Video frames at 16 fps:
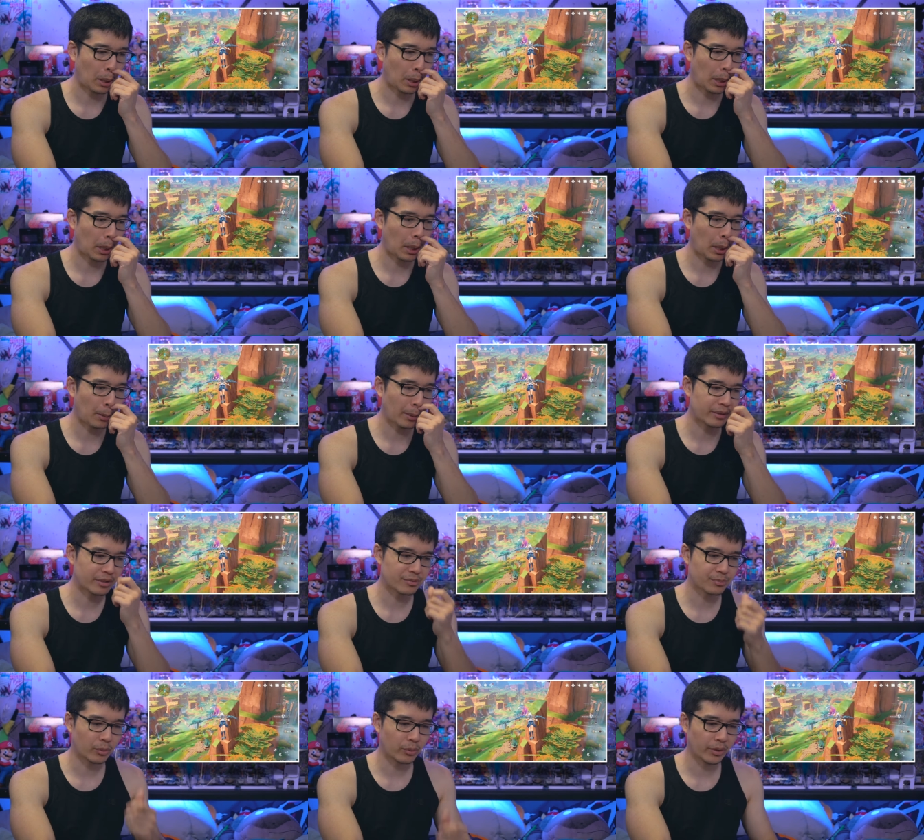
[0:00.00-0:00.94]
uh, at
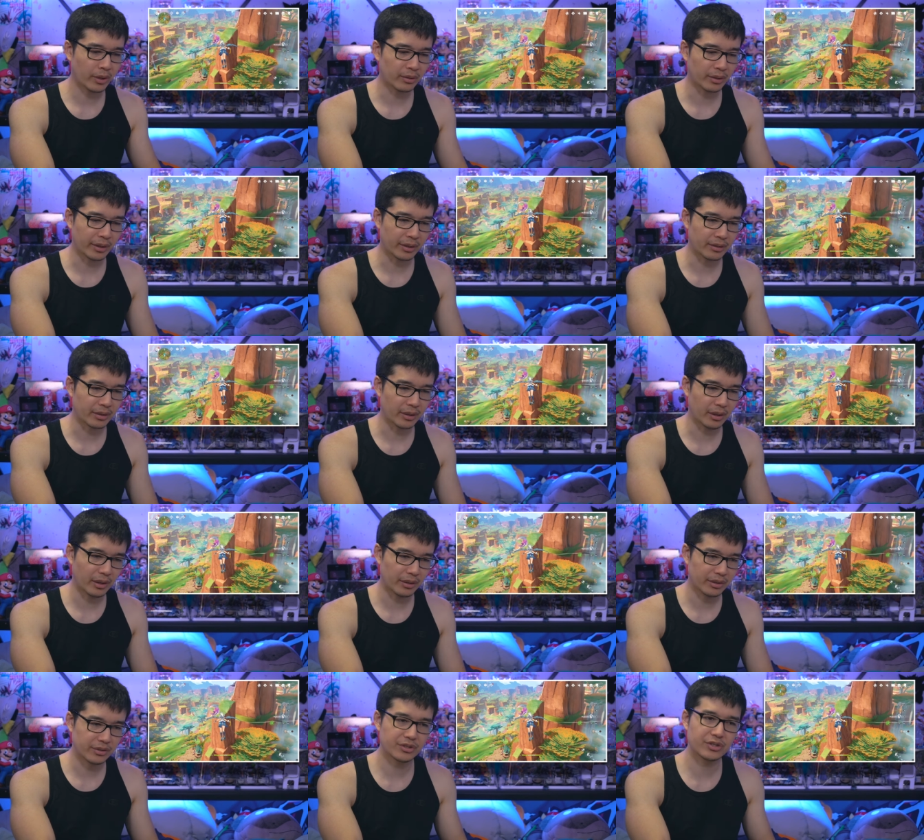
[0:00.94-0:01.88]
this point, like
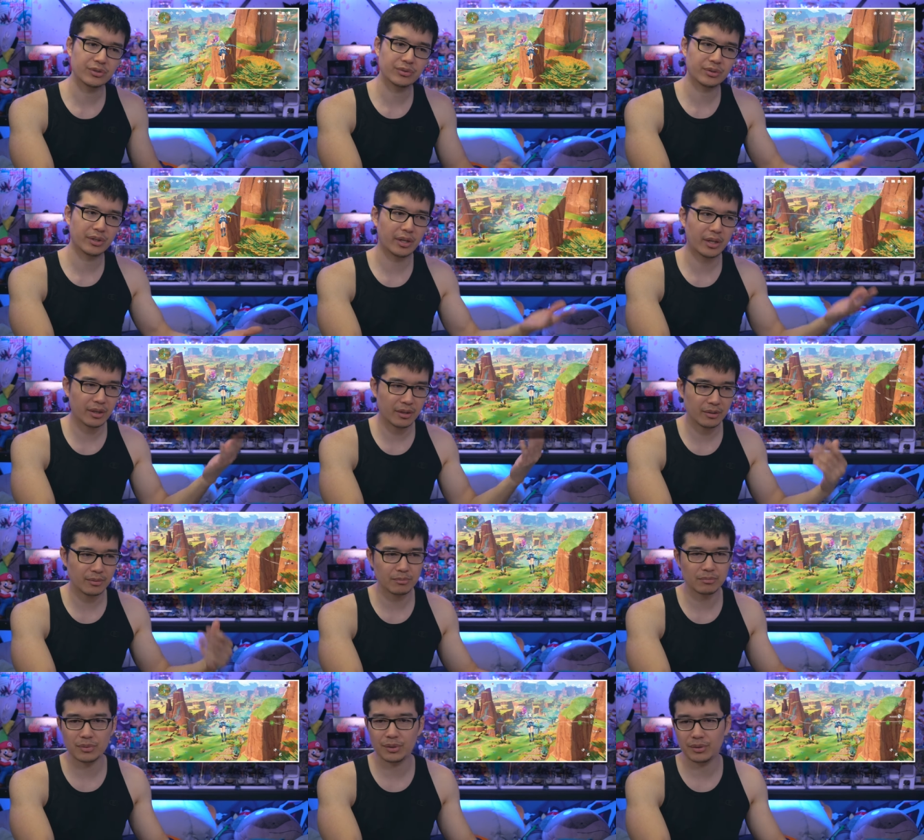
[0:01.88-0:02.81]
uh, the
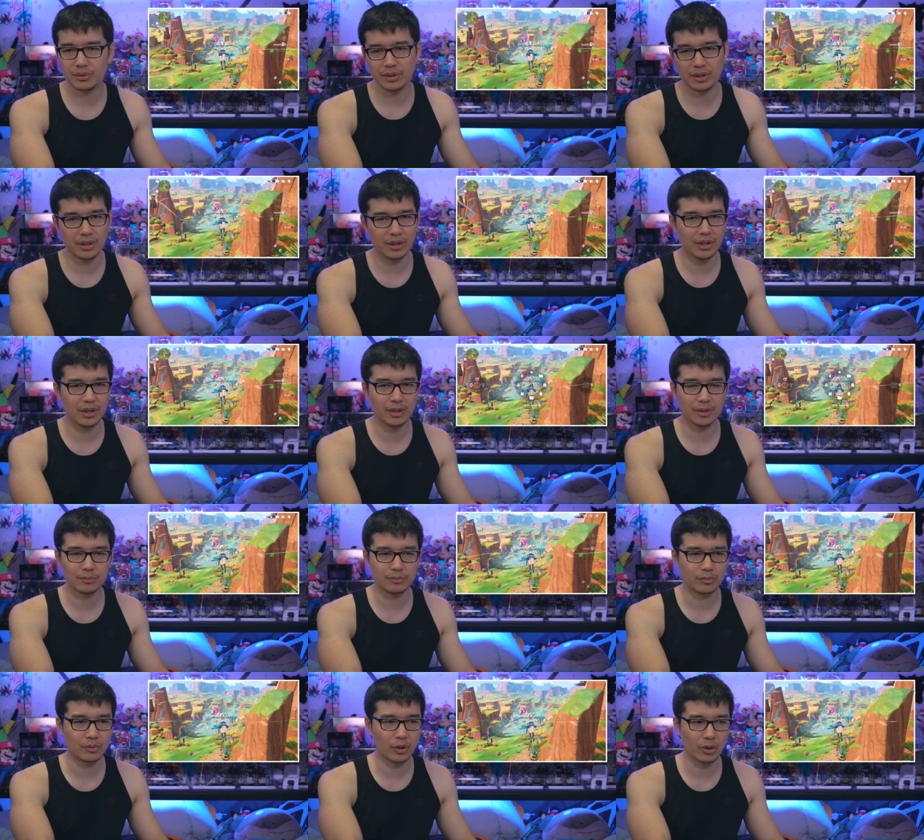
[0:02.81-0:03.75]
tsundere
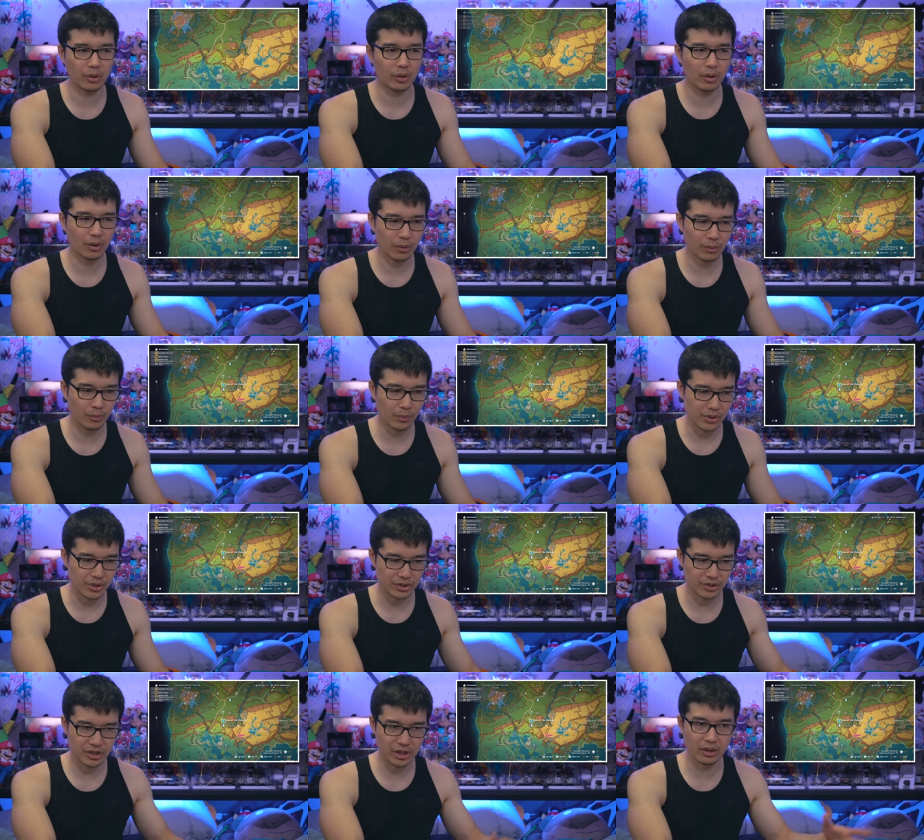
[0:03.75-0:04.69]
um, girl, which
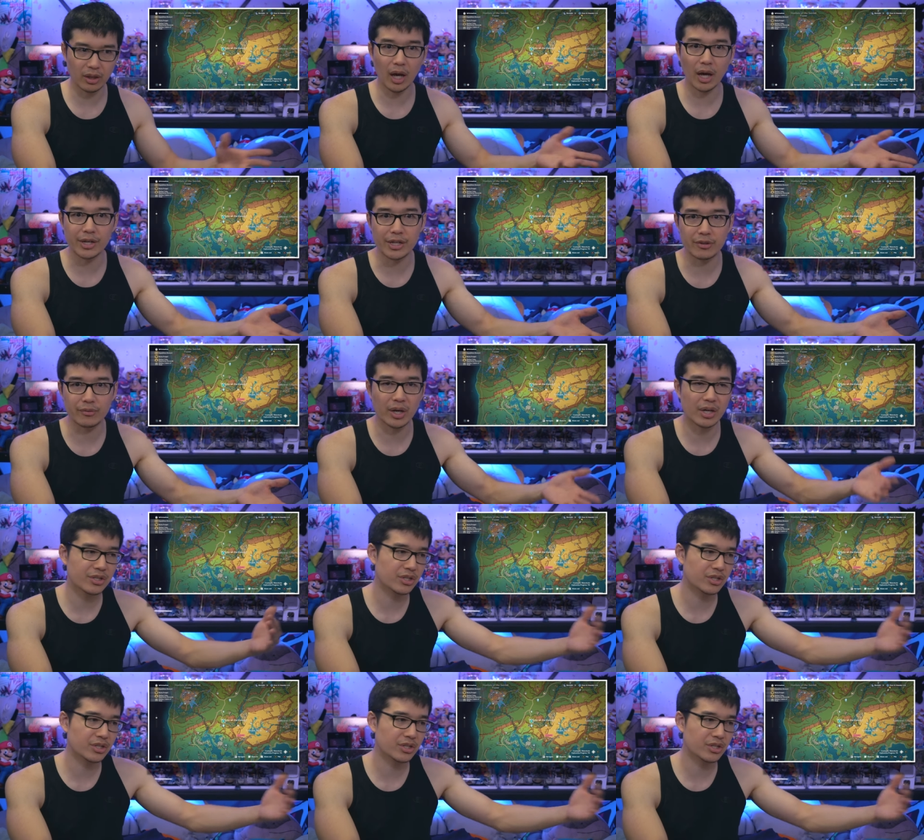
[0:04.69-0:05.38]
is Citlali, right?